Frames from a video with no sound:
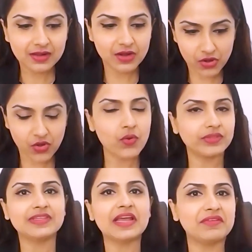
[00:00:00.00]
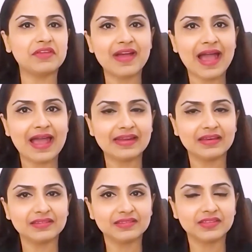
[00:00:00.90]
growth that we've had
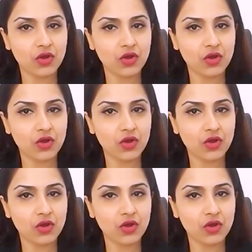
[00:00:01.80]
as